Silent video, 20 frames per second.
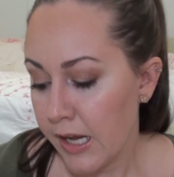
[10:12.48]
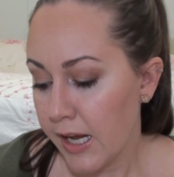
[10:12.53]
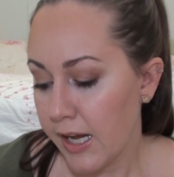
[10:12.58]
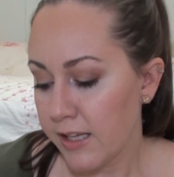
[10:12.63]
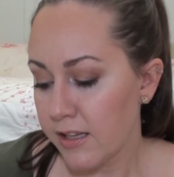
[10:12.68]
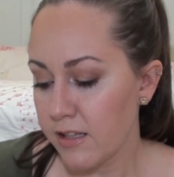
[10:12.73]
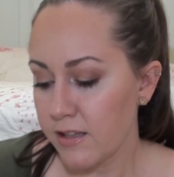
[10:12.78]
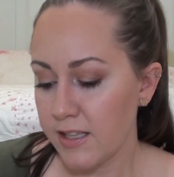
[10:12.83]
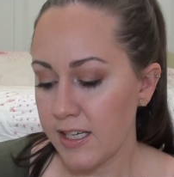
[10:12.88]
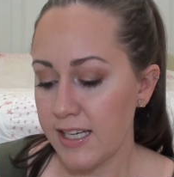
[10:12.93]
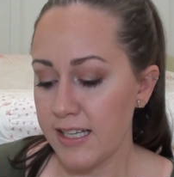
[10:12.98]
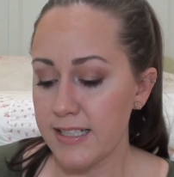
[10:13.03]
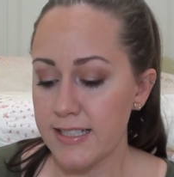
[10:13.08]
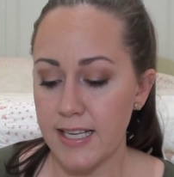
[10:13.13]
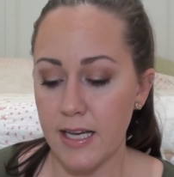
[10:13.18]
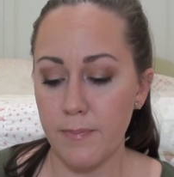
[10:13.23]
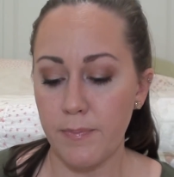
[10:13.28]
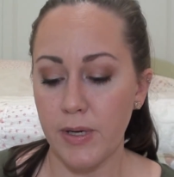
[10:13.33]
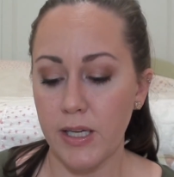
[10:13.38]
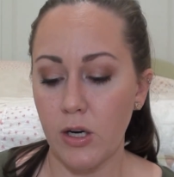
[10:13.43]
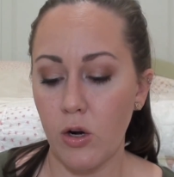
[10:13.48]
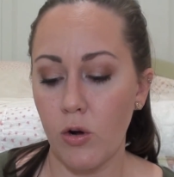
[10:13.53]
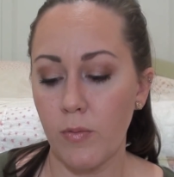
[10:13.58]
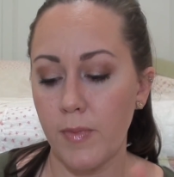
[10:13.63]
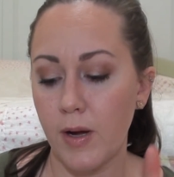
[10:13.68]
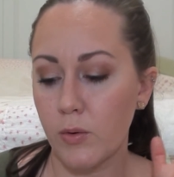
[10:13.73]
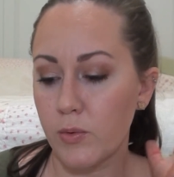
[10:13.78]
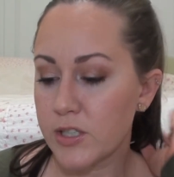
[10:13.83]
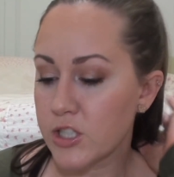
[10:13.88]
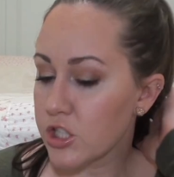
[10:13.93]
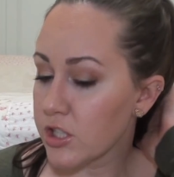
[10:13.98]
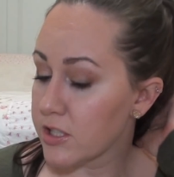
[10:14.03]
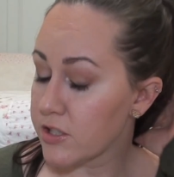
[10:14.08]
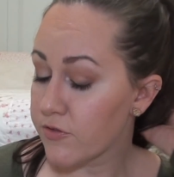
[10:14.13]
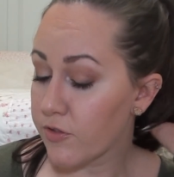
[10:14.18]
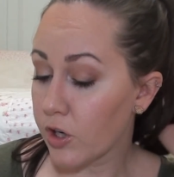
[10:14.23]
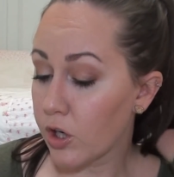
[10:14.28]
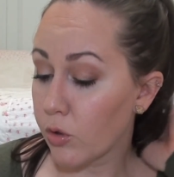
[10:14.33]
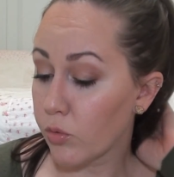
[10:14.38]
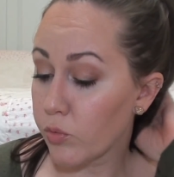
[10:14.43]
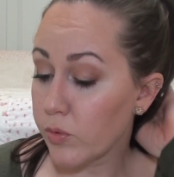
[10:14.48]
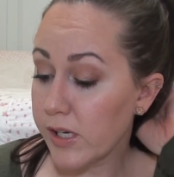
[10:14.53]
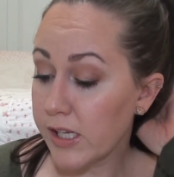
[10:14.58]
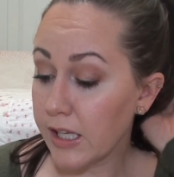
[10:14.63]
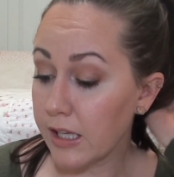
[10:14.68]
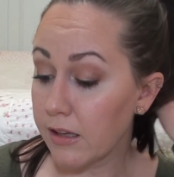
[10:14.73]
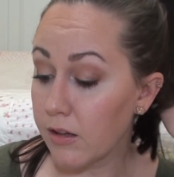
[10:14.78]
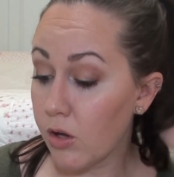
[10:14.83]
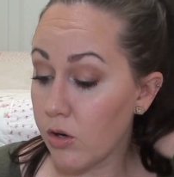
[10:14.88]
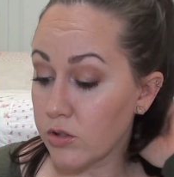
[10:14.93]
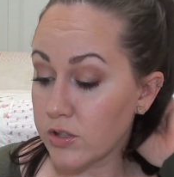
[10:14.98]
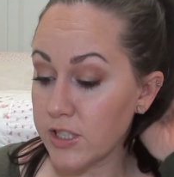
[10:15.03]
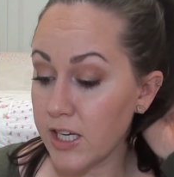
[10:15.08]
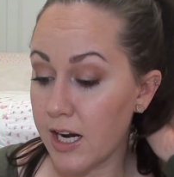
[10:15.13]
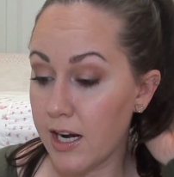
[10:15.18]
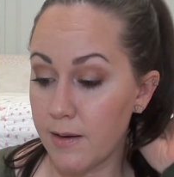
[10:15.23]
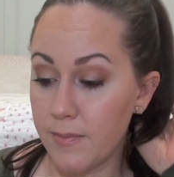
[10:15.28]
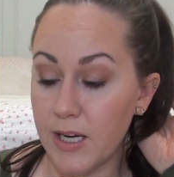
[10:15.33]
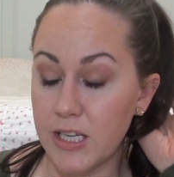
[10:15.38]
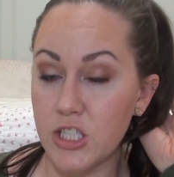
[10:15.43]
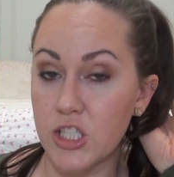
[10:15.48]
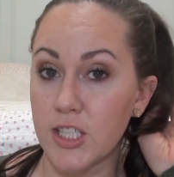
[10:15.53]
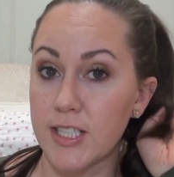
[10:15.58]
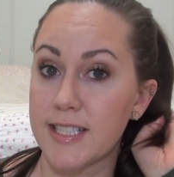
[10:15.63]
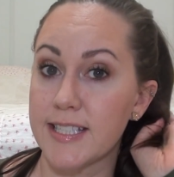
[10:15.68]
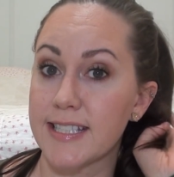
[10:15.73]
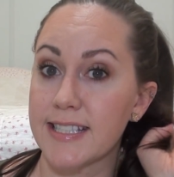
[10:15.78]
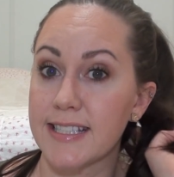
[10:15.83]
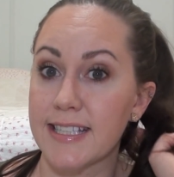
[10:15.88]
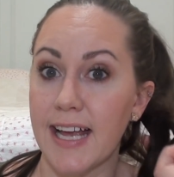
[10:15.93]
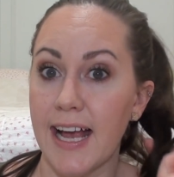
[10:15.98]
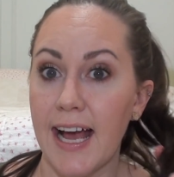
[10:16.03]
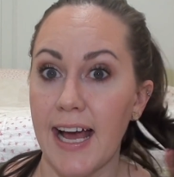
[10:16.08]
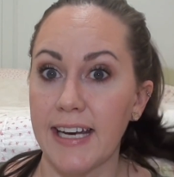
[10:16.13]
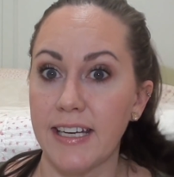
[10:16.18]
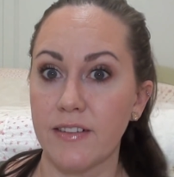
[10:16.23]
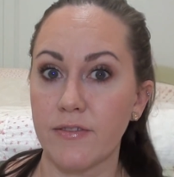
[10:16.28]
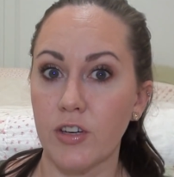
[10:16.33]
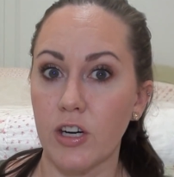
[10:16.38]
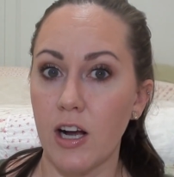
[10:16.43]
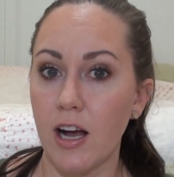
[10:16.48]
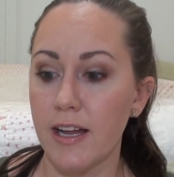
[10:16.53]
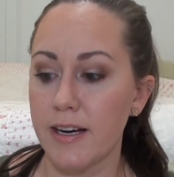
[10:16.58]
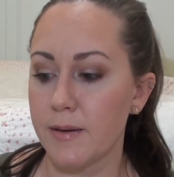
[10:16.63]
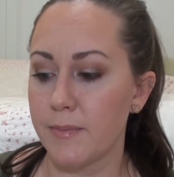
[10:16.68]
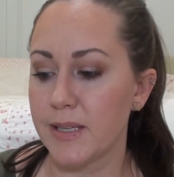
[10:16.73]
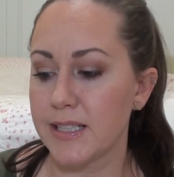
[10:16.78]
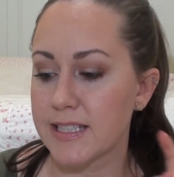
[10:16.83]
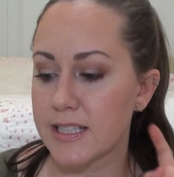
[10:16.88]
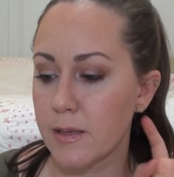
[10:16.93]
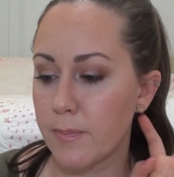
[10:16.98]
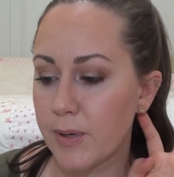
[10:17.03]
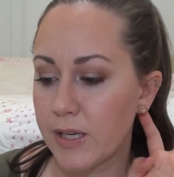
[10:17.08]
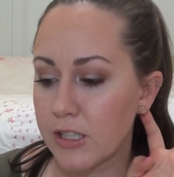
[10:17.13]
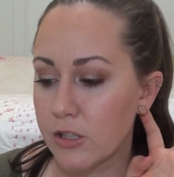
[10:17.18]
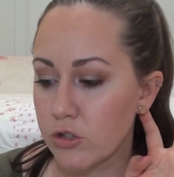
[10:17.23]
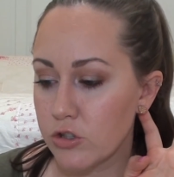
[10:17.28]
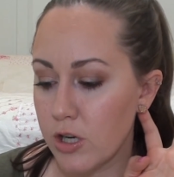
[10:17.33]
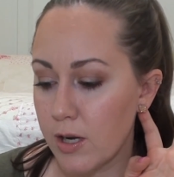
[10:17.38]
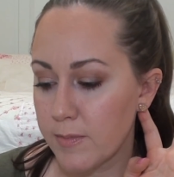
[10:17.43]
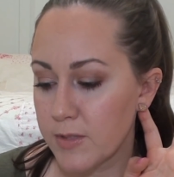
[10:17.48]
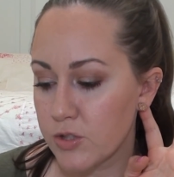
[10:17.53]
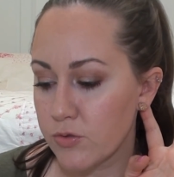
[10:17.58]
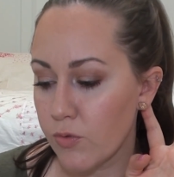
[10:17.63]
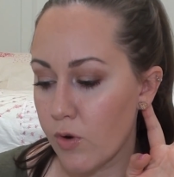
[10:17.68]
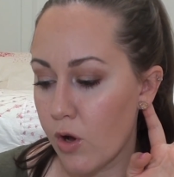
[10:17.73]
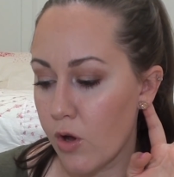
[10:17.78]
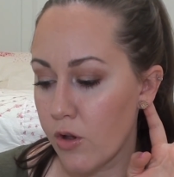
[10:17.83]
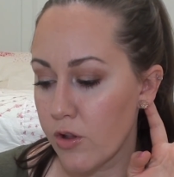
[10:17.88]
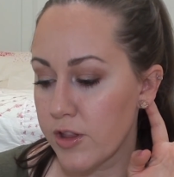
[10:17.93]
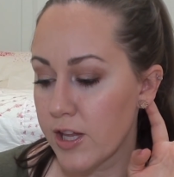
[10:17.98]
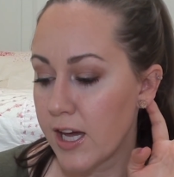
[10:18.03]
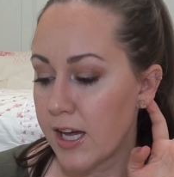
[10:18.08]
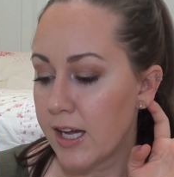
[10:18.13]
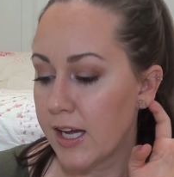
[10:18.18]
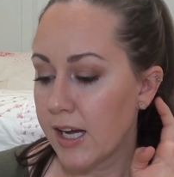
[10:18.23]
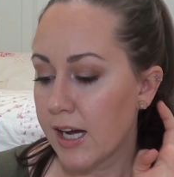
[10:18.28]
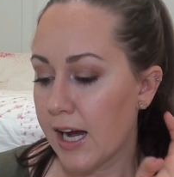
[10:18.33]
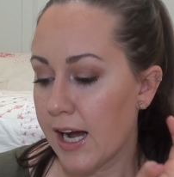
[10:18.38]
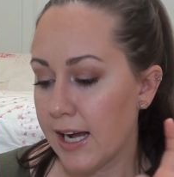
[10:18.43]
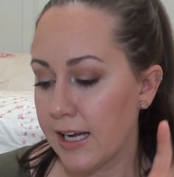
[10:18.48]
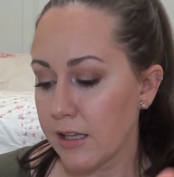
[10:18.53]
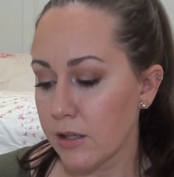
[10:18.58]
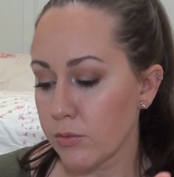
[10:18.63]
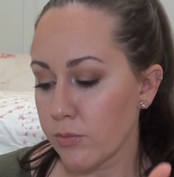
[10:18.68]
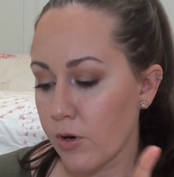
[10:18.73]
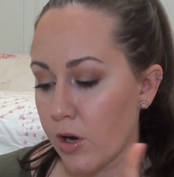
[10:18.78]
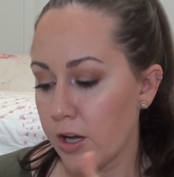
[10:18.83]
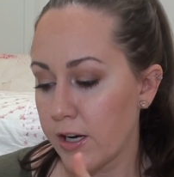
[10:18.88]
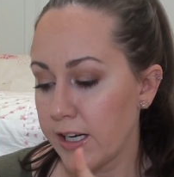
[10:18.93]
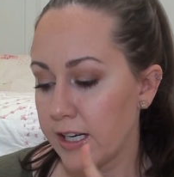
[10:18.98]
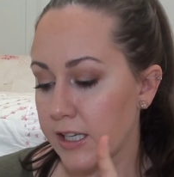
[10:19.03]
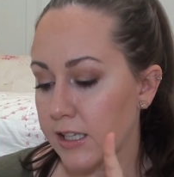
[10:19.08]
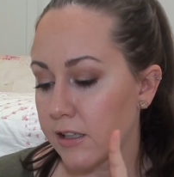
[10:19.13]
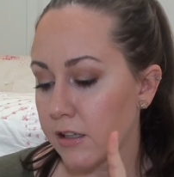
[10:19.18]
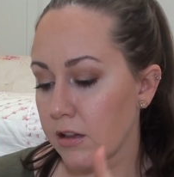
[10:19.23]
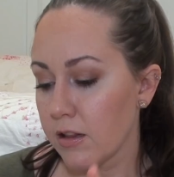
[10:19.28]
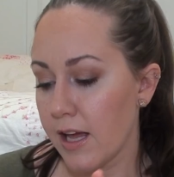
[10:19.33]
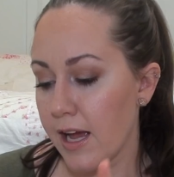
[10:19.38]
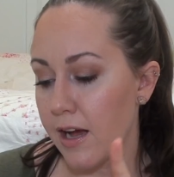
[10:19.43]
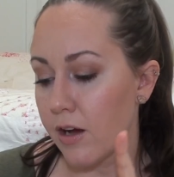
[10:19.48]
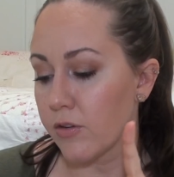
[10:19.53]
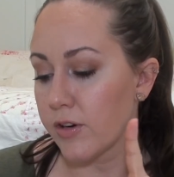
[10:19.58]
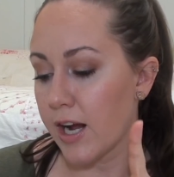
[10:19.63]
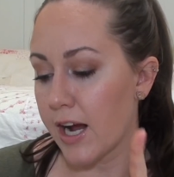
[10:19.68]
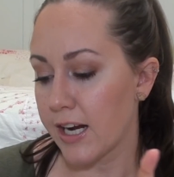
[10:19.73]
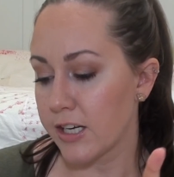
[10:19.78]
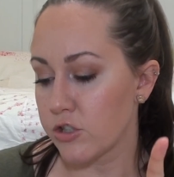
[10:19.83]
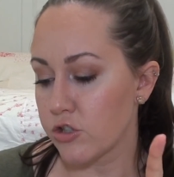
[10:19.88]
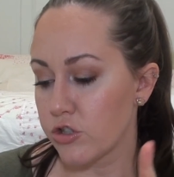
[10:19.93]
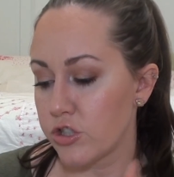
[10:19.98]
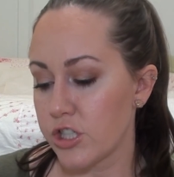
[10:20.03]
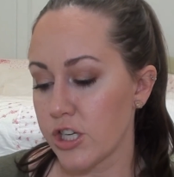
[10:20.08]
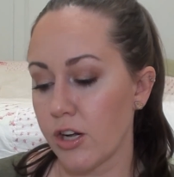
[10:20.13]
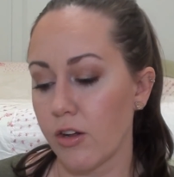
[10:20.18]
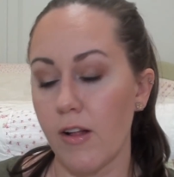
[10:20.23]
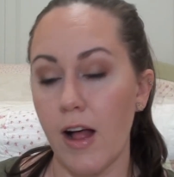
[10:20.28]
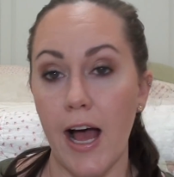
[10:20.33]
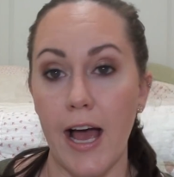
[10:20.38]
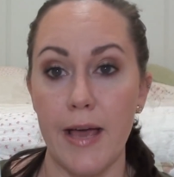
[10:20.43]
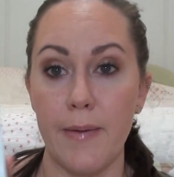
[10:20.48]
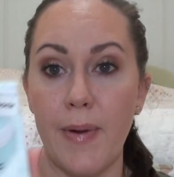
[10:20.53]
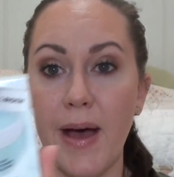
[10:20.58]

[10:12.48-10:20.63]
And then these have been on my wish list for a really long time. I just had never got them. It's the Peter Thomas Roth Hyaluronic Cloud Hydrogel Eye